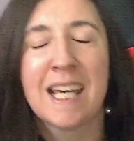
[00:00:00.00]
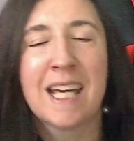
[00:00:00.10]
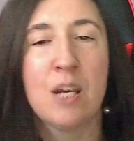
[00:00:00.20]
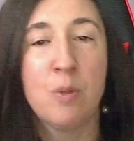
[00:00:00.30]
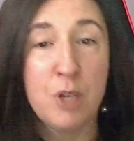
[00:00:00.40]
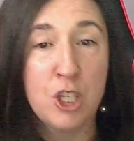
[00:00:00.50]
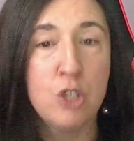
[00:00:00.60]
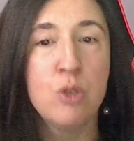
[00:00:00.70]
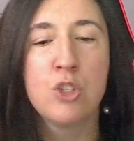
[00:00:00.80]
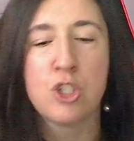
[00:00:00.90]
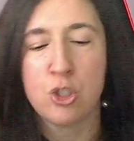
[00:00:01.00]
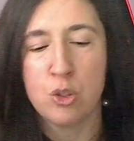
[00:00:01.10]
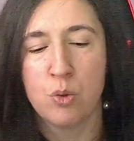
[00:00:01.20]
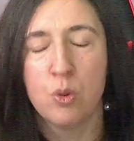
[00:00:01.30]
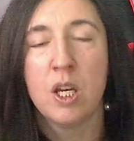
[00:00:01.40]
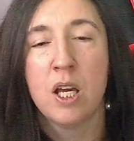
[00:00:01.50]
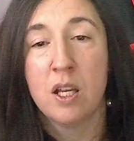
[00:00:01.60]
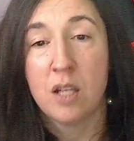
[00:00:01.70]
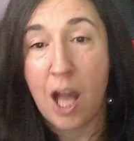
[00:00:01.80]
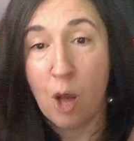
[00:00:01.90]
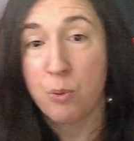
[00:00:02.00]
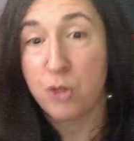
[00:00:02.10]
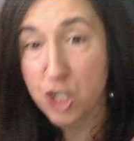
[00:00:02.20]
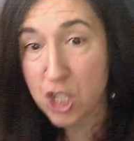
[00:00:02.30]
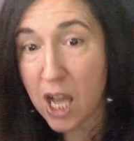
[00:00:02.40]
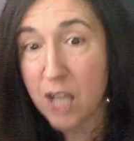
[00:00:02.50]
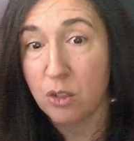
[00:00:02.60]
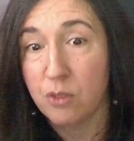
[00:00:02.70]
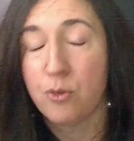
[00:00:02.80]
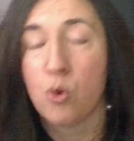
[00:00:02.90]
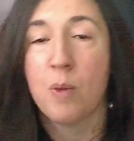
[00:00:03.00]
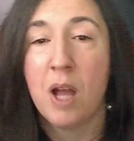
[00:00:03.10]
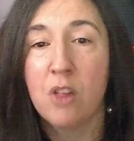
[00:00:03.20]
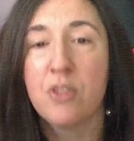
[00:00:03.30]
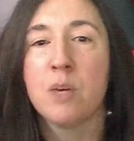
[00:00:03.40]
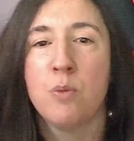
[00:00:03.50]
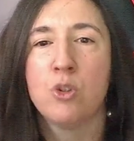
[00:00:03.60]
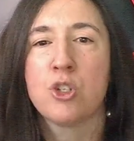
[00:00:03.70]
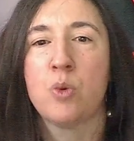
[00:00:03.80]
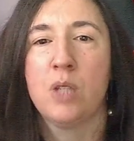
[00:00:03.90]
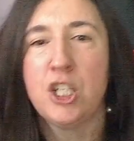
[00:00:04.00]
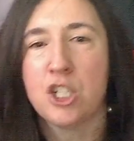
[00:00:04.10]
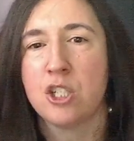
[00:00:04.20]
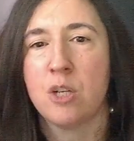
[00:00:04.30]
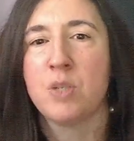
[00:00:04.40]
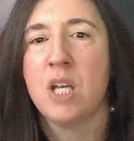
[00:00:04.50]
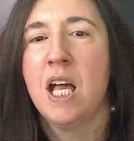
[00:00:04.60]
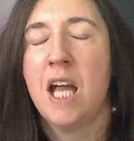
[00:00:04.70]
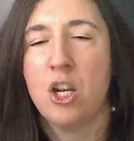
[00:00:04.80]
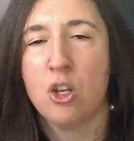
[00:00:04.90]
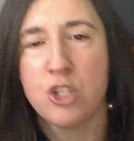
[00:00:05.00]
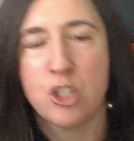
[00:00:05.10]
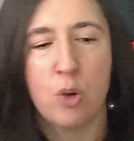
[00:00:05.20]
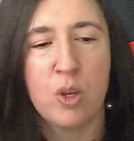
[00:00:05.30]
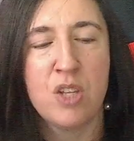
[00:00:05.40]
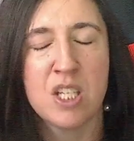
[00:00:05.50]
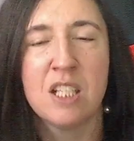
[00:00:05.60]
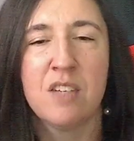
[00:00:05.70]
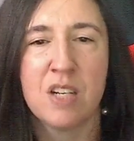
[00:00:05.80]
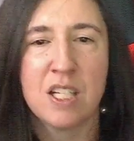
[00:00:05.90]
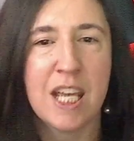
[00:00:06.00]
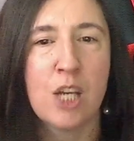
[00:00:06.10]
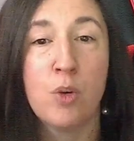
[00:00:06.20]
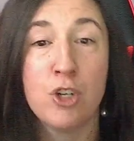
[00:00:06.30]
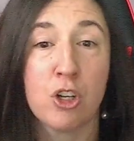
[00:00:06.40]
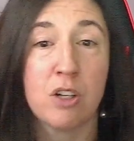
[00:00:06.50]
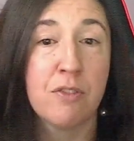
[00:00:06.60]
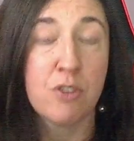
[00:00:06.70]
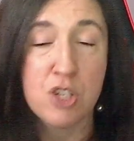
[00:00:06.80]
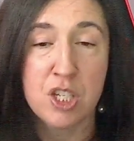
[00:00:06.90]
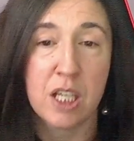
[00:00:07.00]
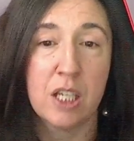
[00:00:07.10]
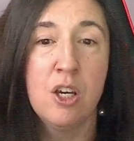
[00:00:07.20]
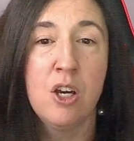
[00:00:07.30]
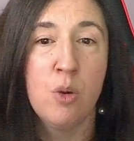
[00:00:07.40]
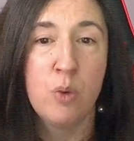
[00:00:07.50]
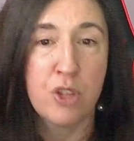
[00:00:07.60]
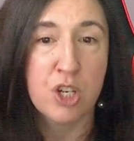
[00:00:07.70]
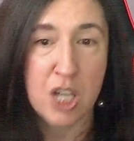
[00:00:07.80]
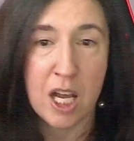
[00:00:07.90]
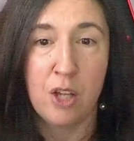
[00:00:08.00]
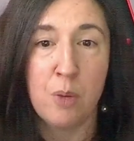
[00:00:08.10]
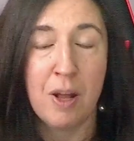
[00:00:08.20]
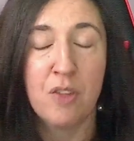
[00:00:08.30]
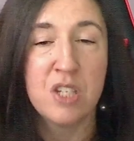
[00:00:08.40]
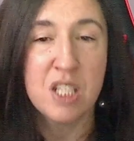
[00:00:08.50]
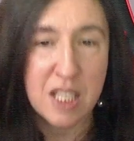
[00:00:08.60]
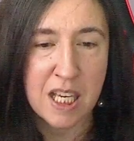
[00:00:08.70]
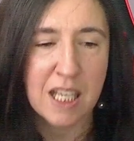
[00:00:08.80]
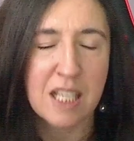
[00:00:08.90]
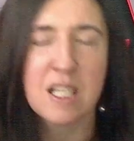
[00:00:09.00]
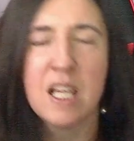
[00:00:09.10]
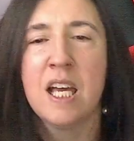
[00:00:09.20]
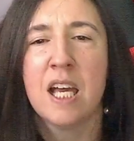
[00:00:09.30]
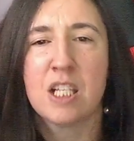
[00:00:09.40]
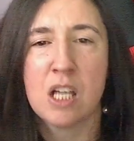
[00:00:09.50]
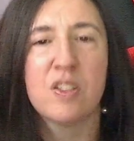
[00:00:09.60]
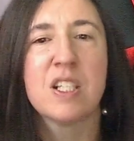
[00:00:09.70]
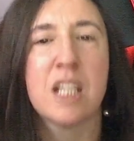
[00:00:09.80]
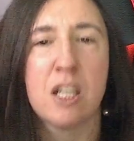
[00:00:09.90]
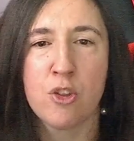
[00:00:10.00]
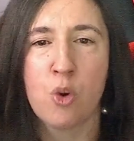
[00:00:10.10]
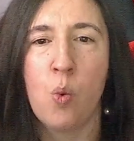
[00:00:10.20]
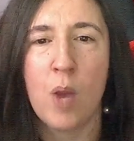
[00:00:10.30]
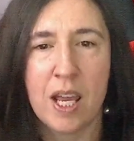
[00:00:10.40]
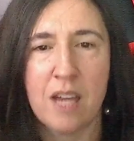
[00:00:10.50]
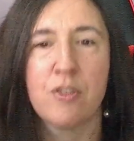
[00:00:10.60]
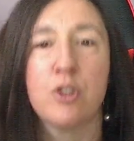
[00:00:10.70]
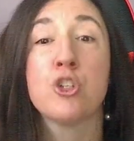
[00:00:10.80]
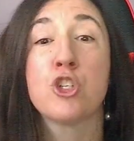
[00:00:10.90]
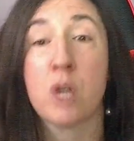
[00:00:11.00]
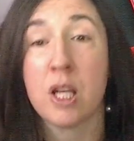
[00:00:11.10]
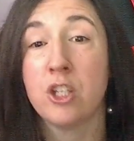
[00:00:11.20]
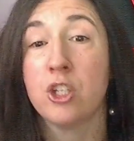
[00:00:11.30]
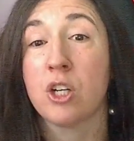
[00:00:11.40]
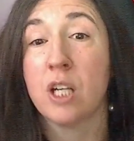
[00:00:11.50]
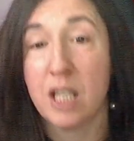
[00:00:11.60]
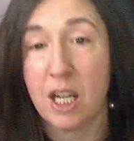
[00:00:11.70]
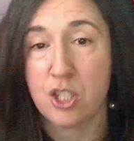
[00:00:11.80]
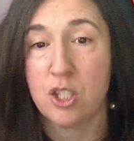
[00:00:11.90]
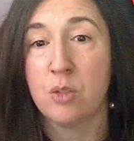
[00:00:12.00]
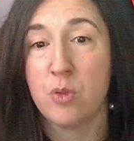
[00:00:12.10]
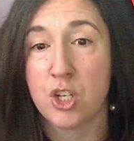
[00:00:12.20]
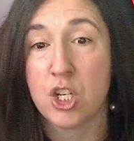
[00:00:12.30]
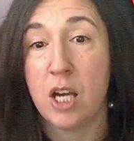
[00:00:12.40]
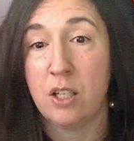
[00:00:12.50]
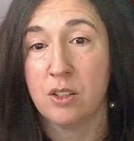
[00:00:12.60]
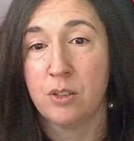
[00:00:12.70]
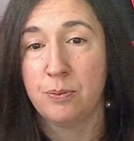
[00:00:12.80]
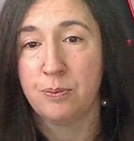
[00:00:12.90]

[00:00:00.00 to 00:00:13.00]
can be used to help the child form healthy emotional relationships. And also in this give and take, when you're conversing with the child about these things, it's obviously another way for you to strengthen your connection with the child.